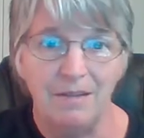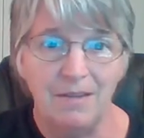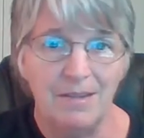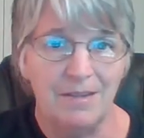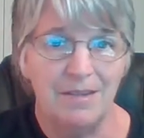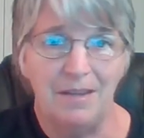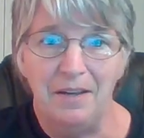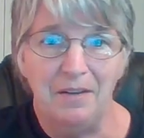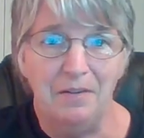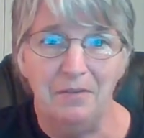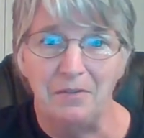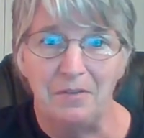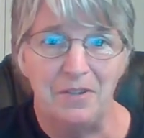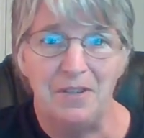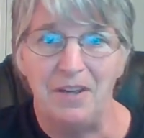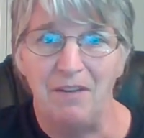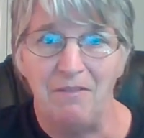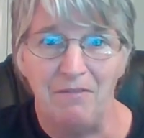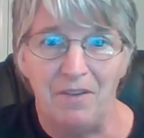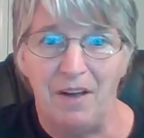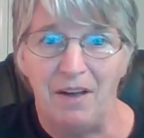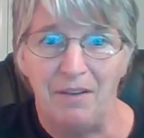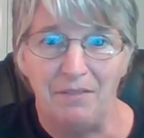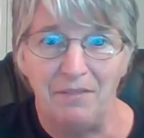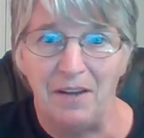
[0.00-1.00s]
sells at
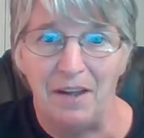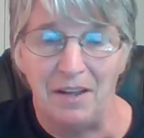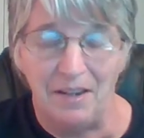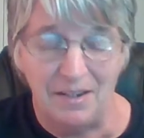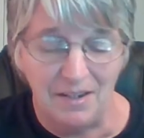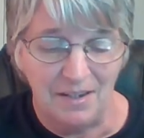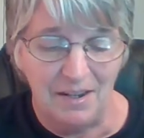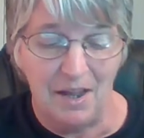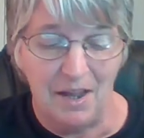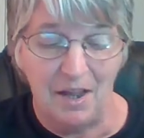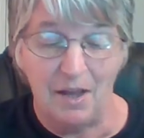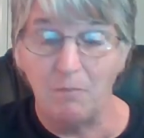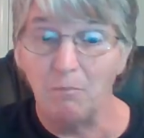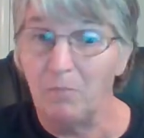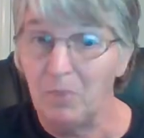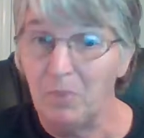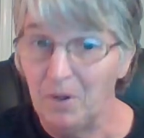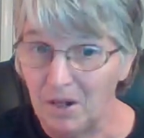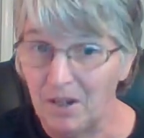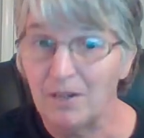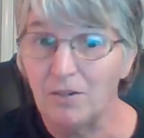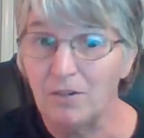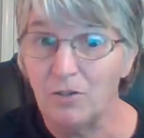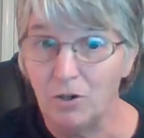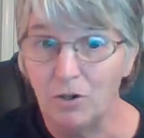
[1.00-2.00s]
$5.99
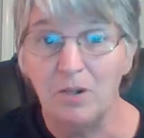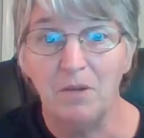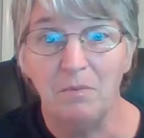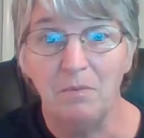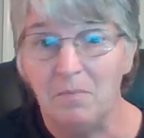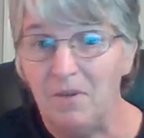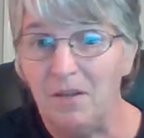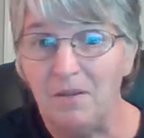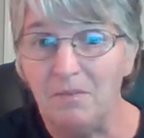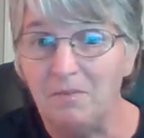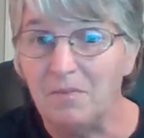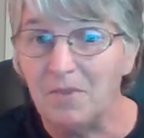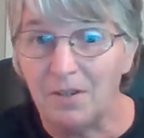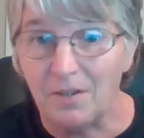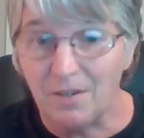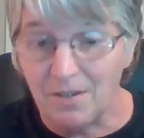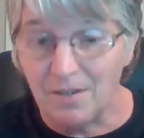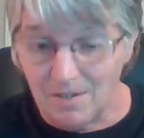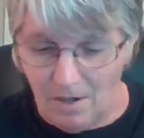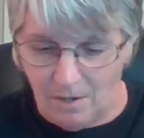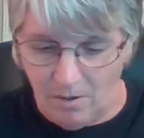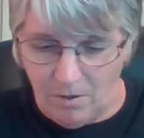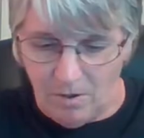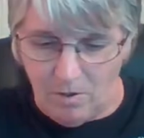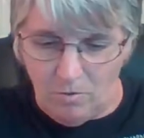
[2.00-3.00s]
plus shipping, because
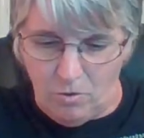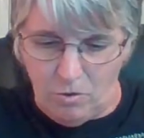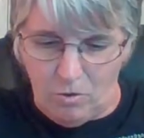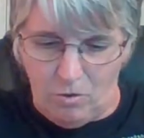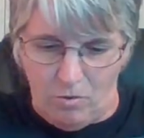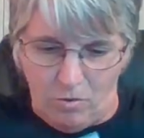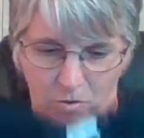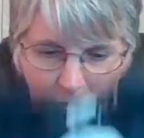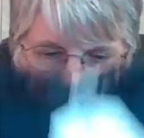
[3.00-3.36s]
I do charge